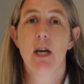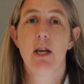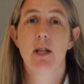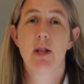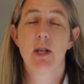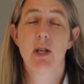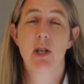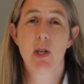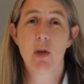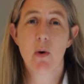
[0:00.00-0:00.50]

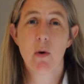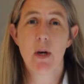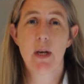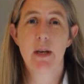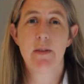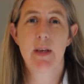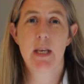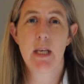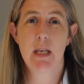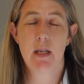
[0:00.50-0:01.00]
The
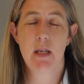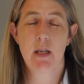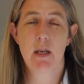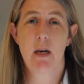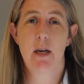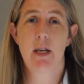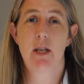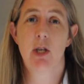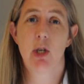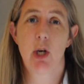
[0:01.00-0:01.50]
story of
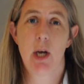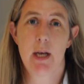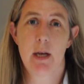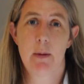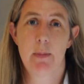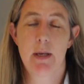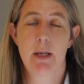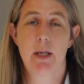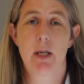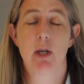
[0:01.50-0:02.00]
Esau and
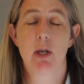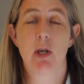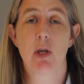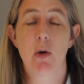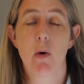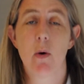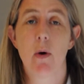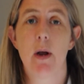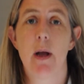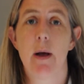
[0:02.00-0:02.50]
Jacob is a
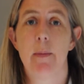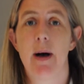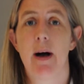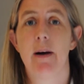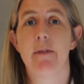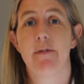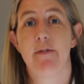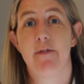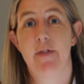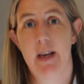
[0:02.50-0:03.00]
story
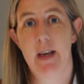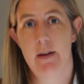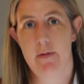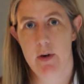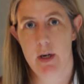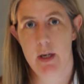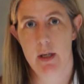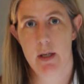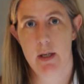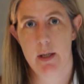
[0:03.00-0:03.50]
about
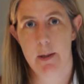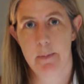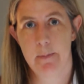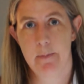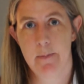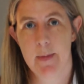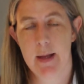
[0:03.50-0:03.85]
favorites.